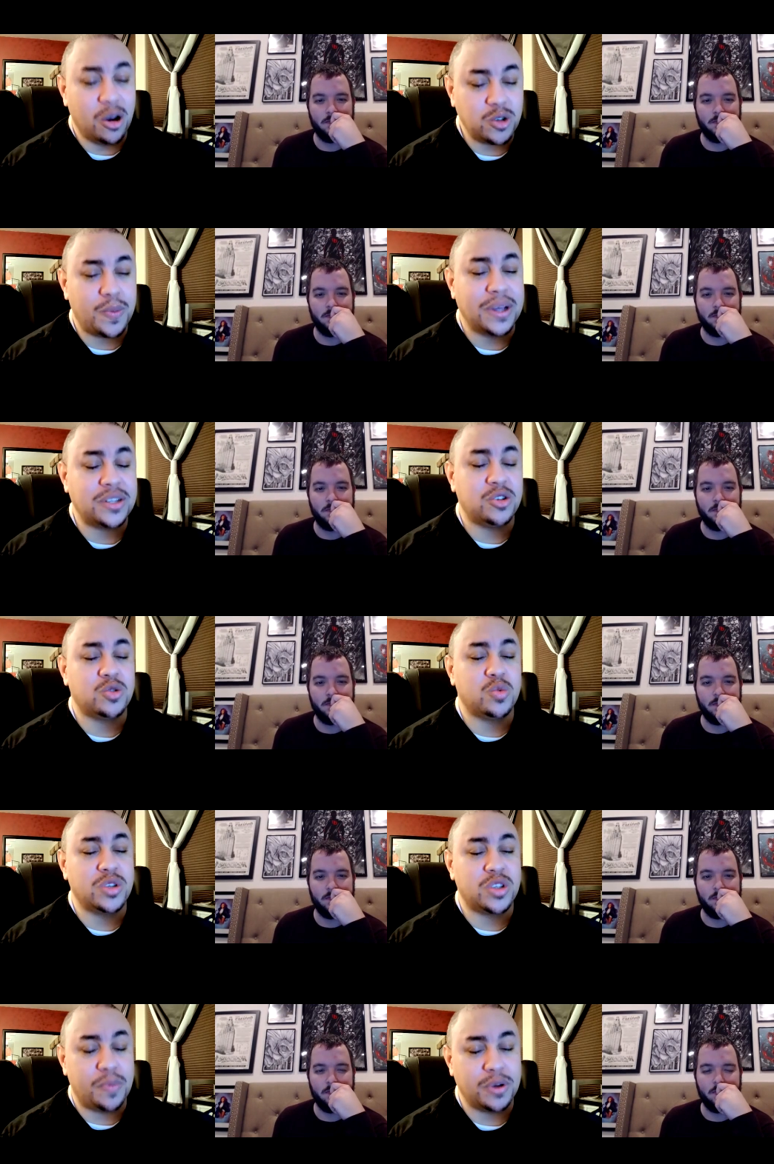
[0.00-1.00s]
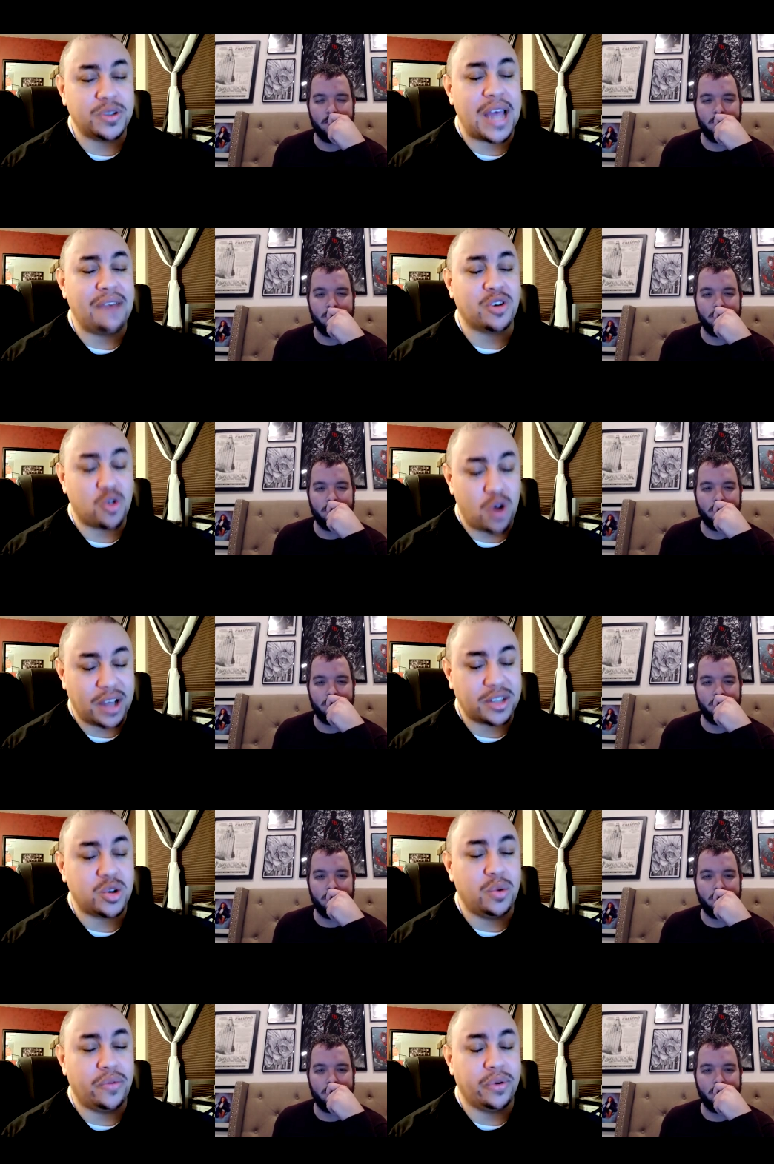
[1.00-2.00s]
Speaker 1: Ghostbusters was supposed to have a
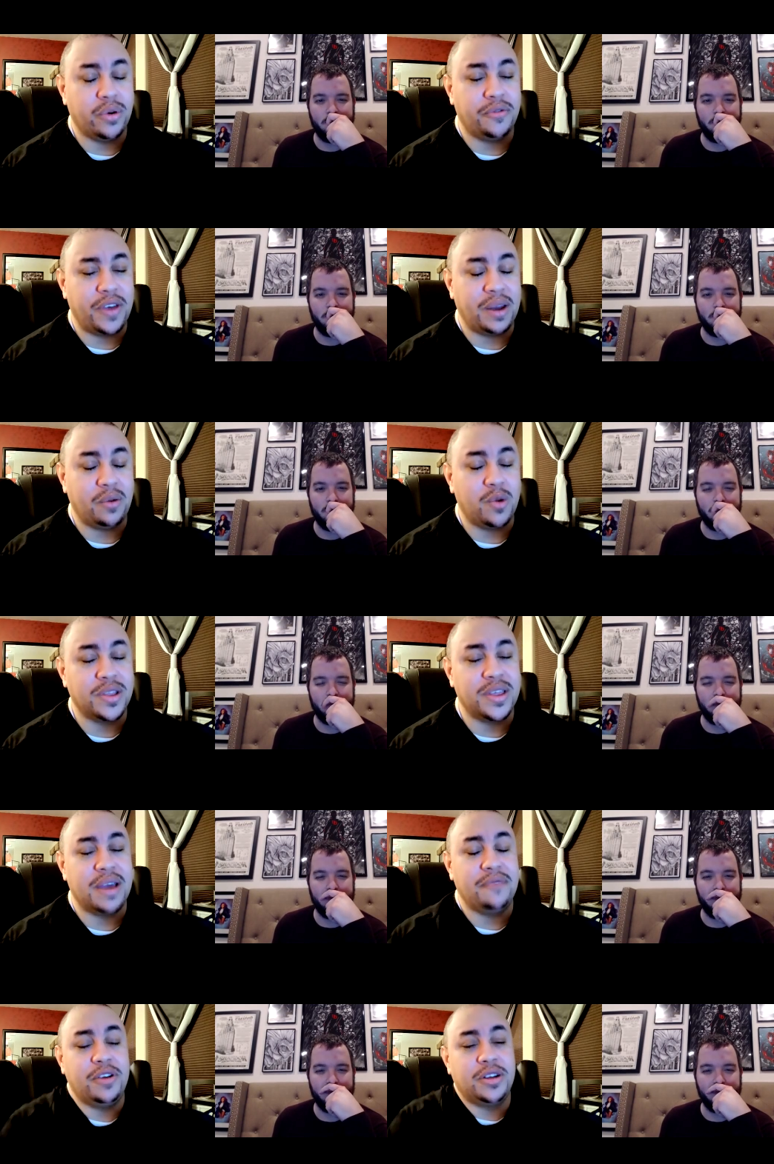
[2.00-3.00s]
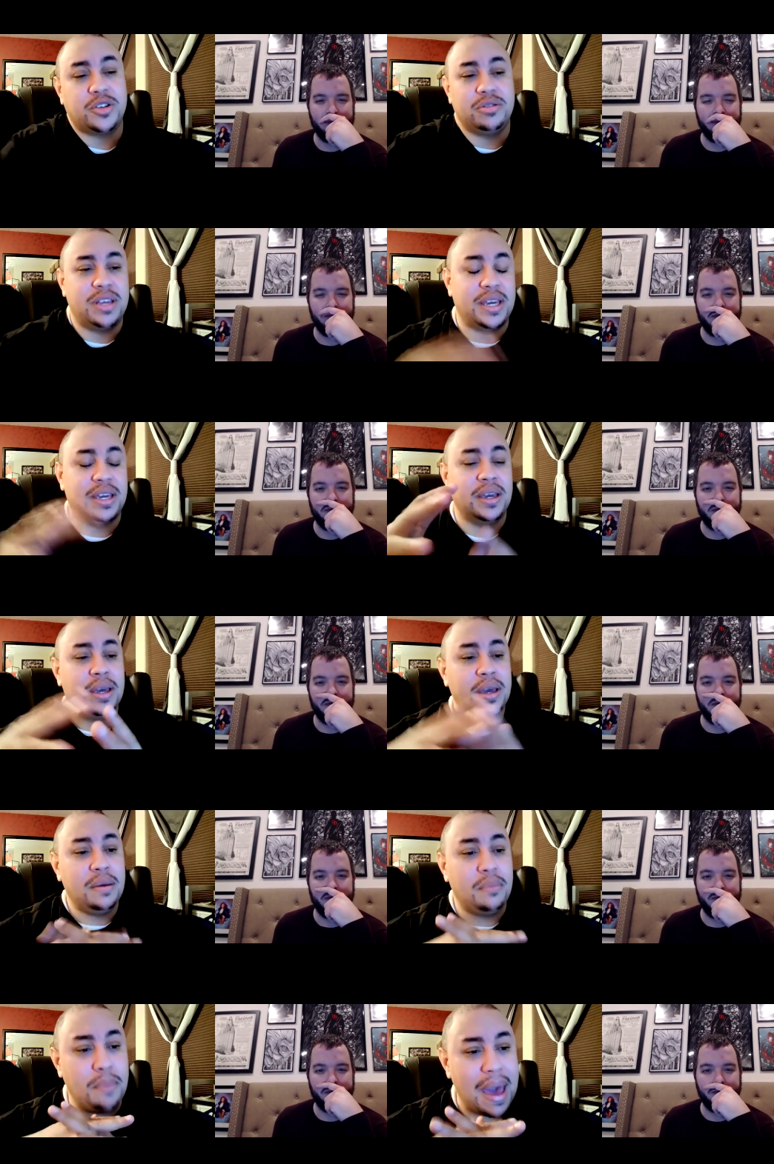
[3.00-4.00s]
crossover event where they eventually
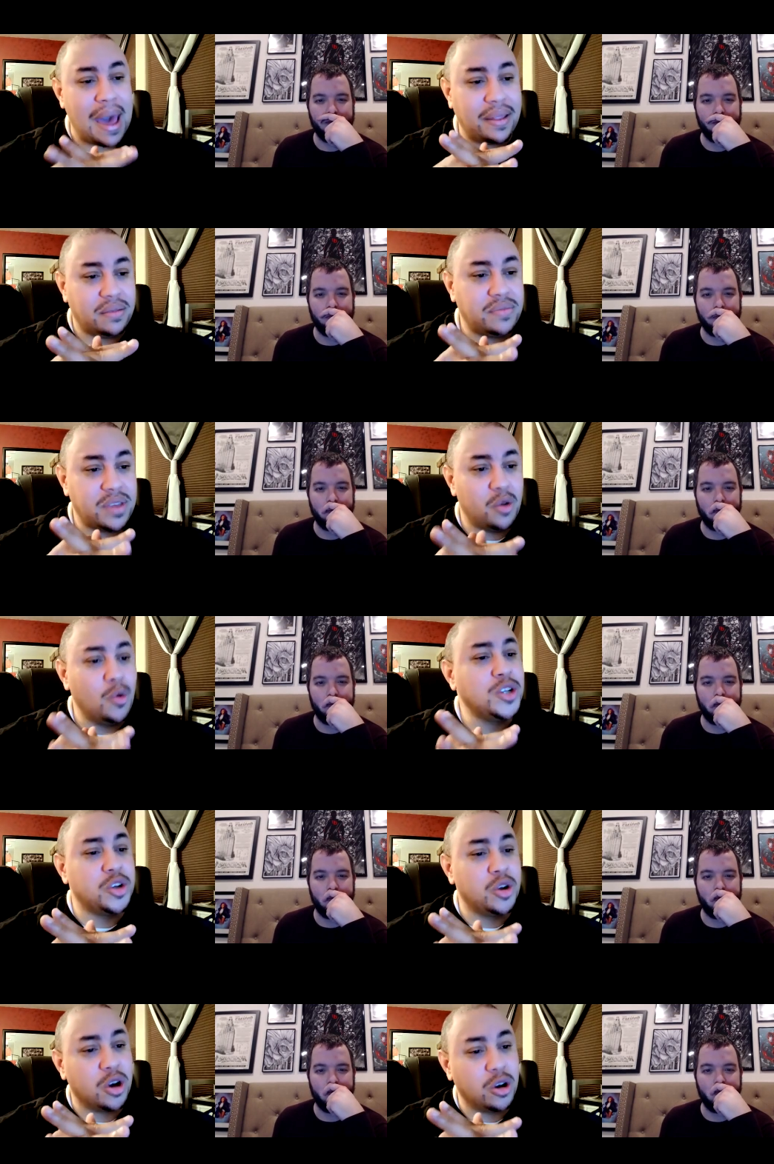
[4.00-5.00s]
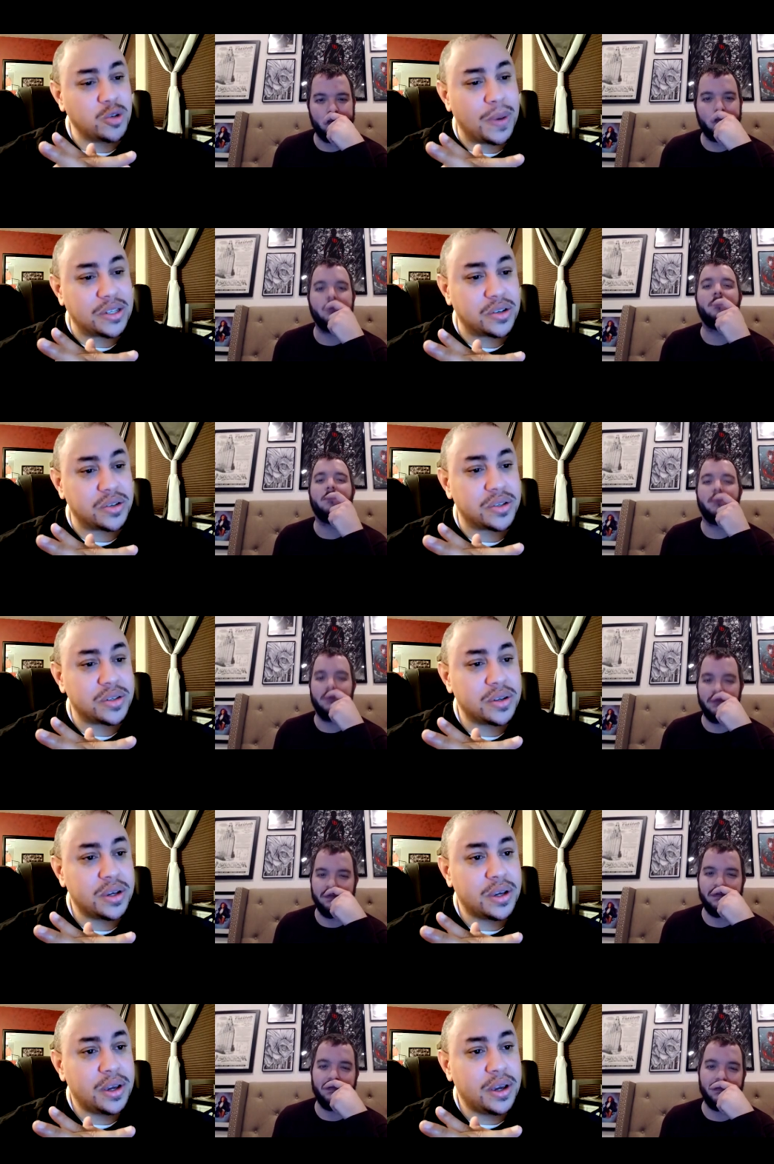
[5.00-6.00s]
met the original Ghostbusters.
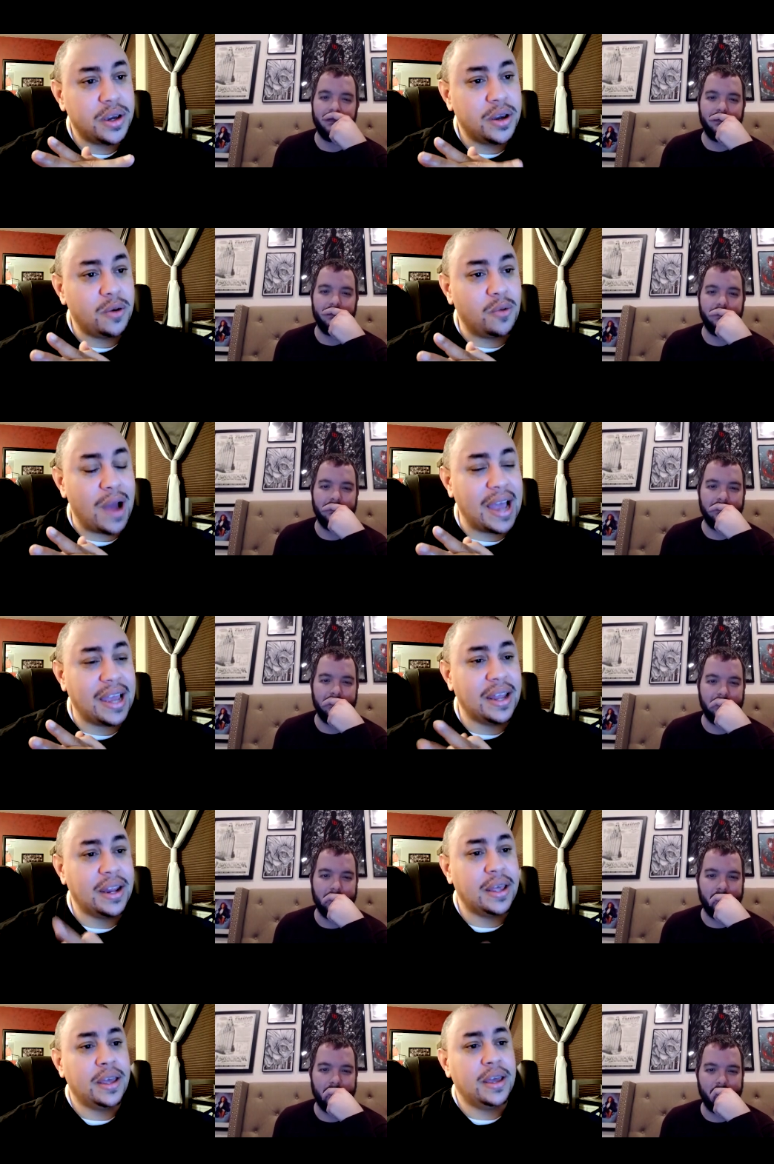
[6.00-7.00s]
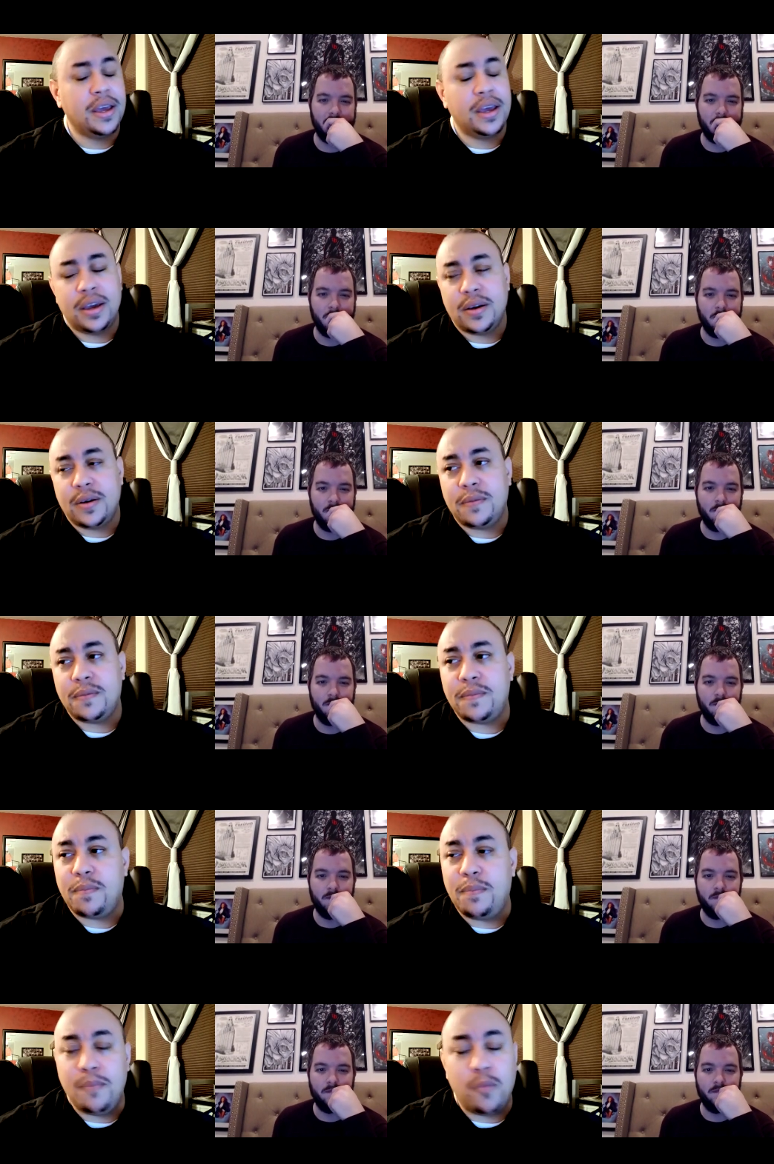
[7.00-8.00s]
Mm-hmm. Right?
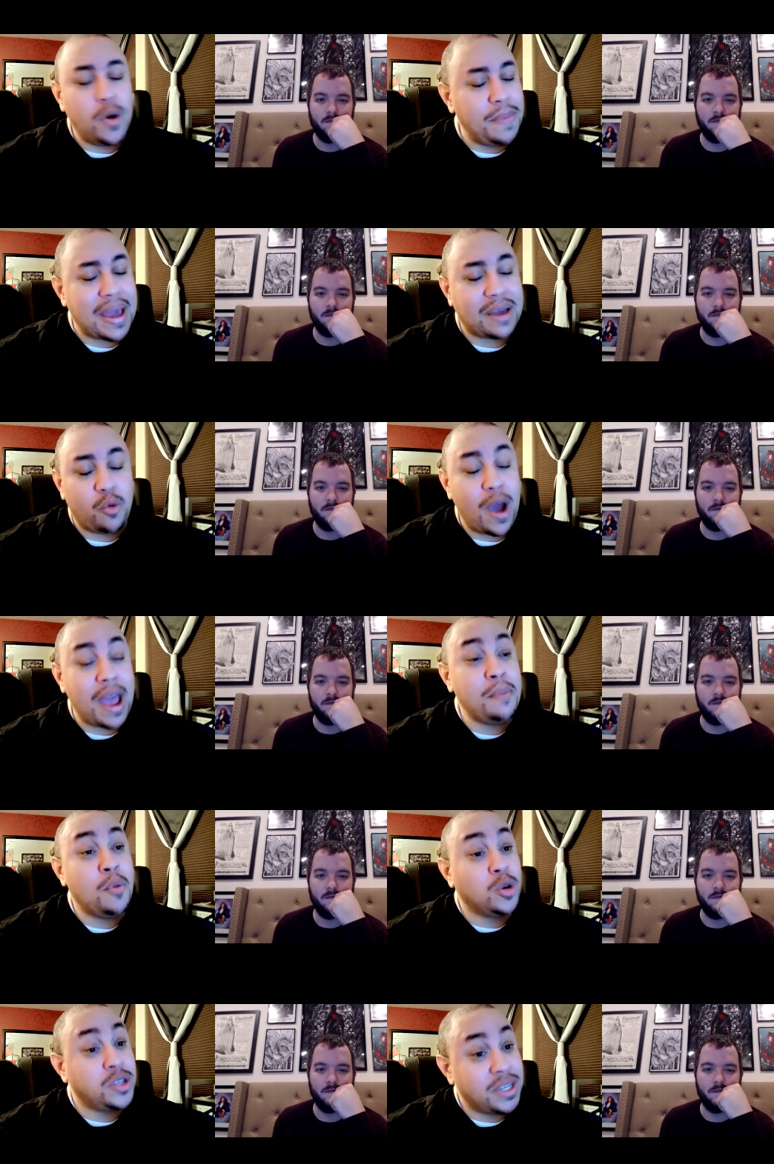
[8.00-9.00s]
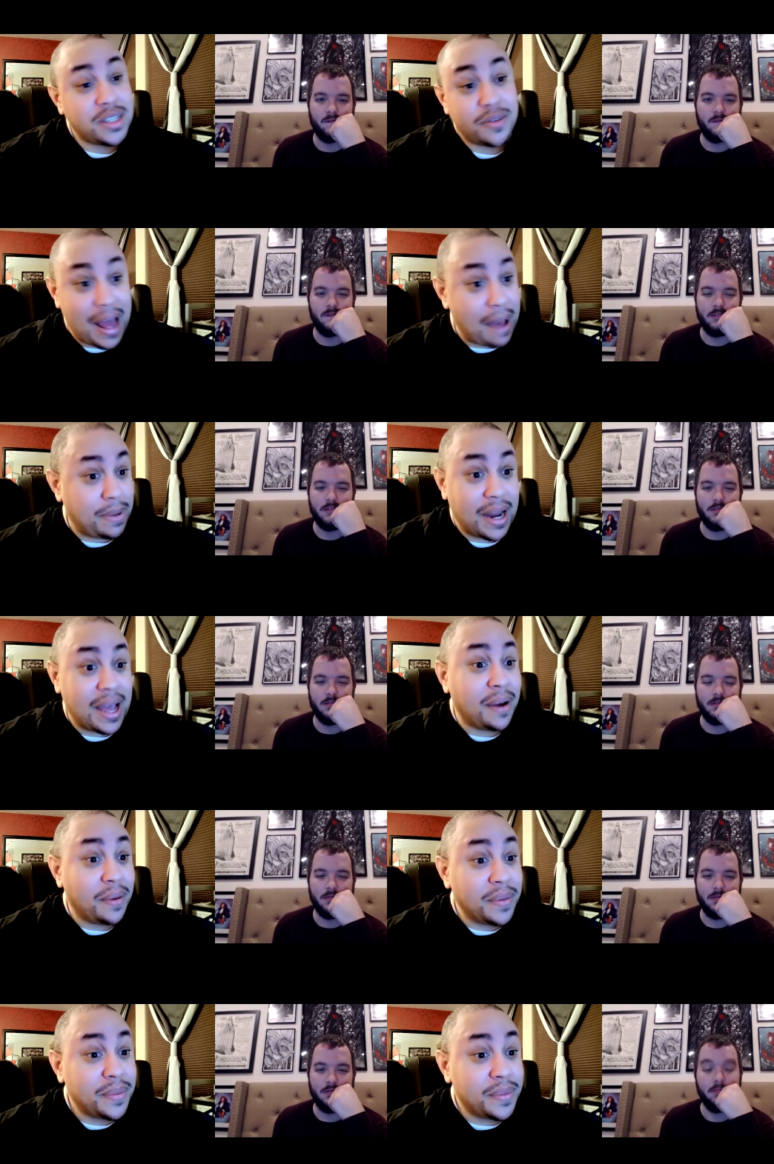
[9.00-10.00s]
Would make way more sense if it happened
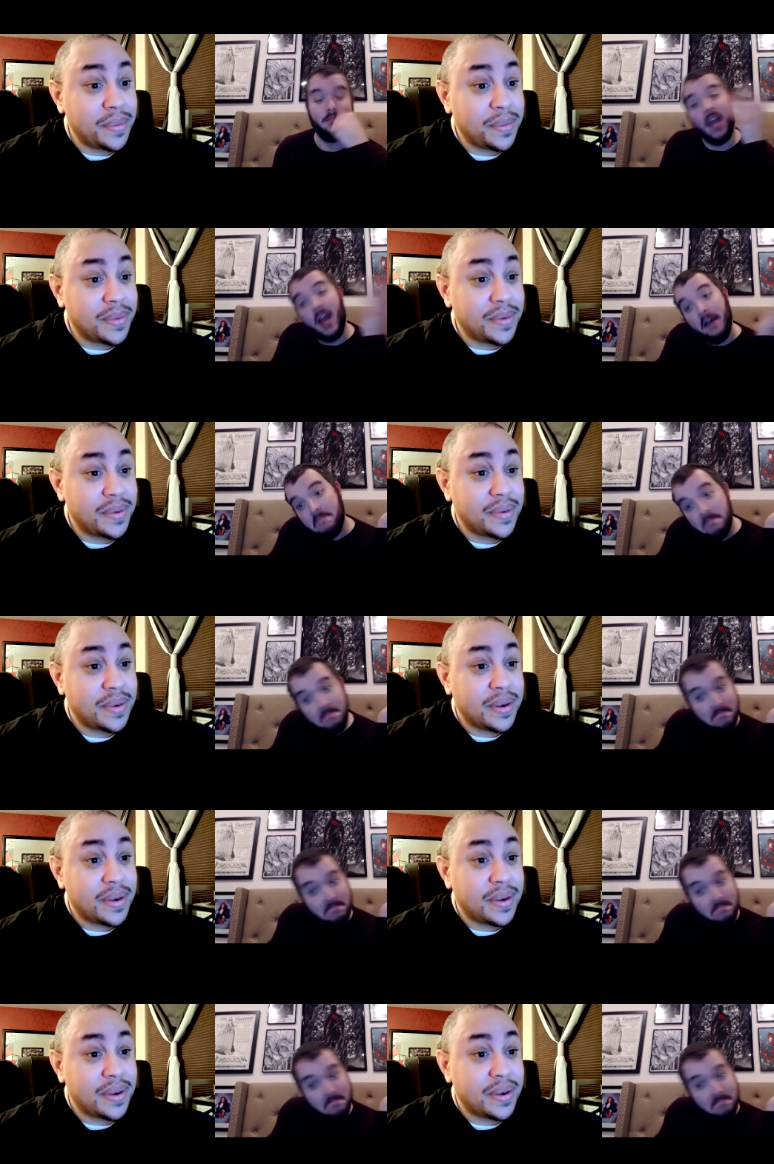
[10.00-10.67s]
now. Yeah.